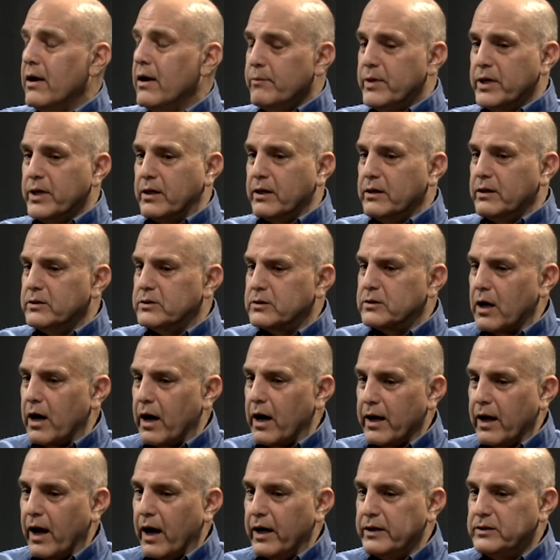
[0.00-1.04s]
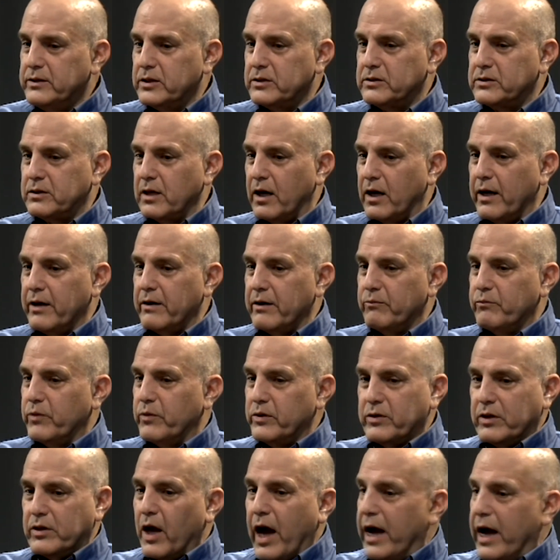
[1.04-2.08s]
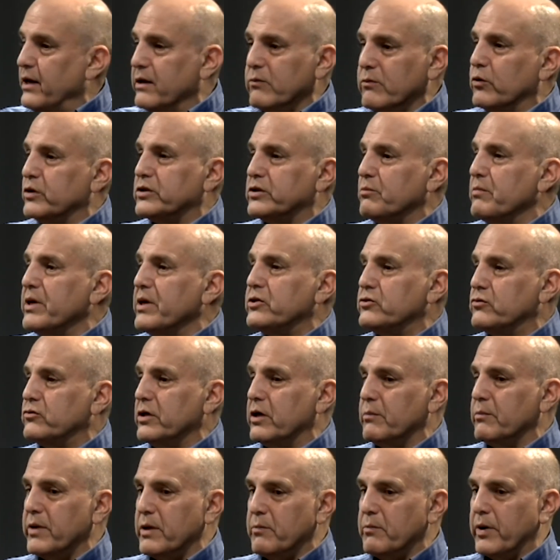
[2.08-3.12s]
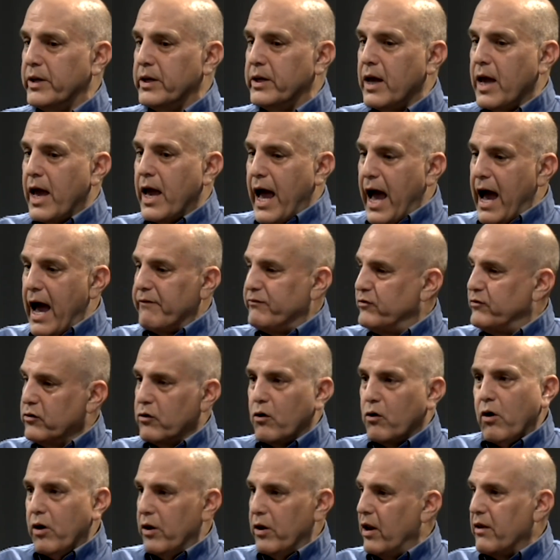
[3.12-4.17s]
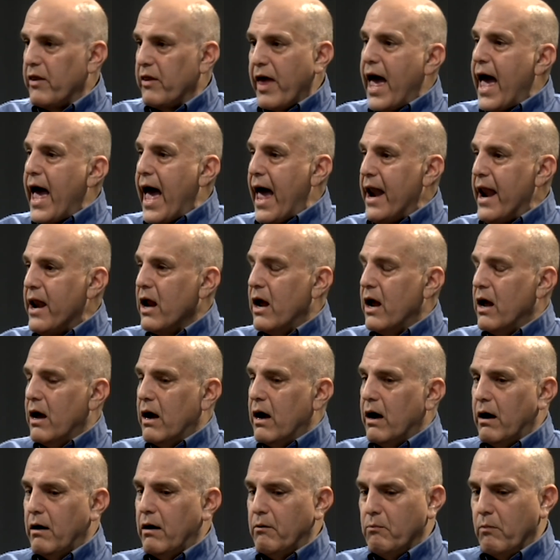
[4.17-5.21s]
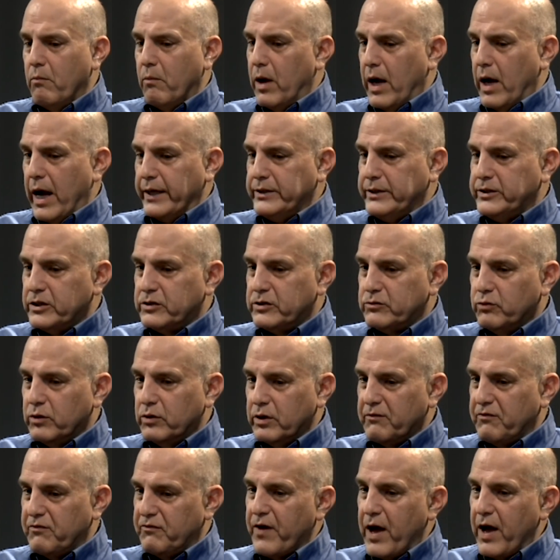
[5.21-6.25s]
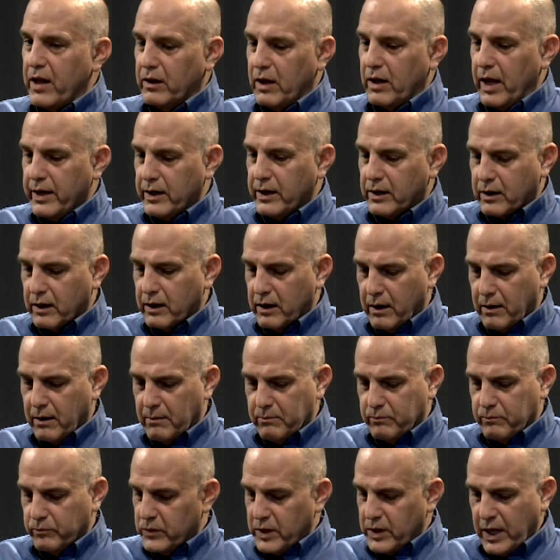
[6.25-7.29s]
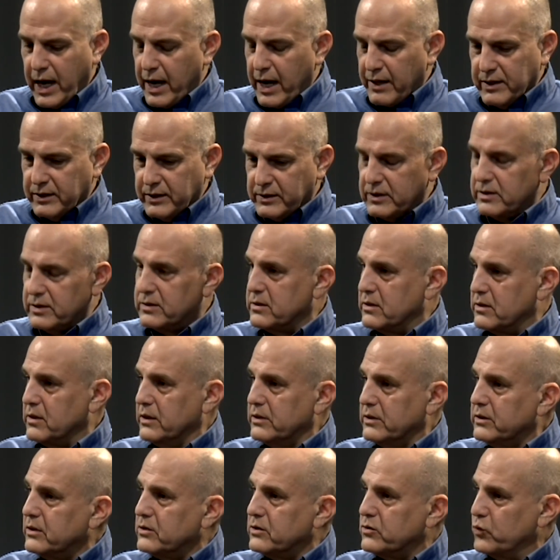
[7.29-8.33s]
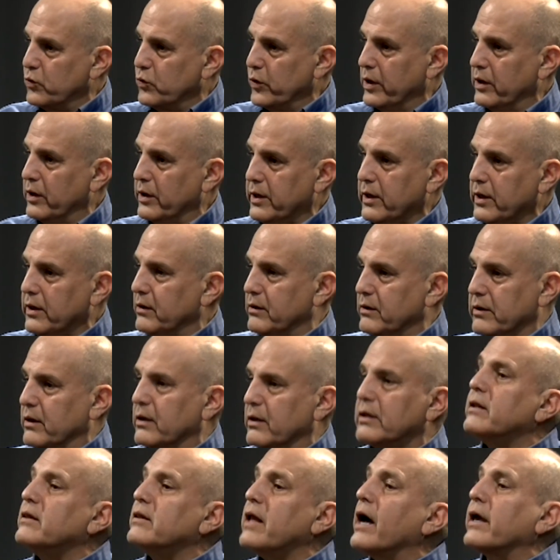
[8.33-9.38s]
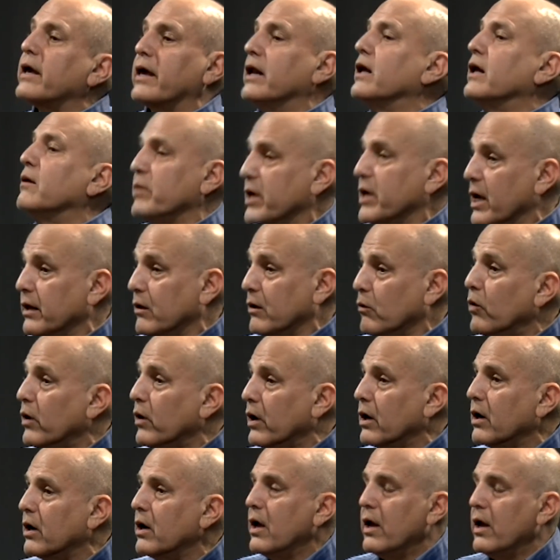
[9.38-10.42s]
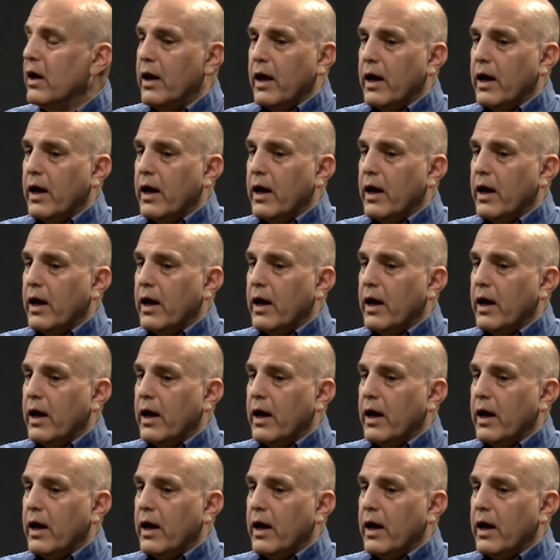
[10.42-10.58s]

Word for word: because I, I just I, I it was a mystery to me. But after all of that, um, I just really felt like, um, yeah, this is this is really not getting me anywhere. Right.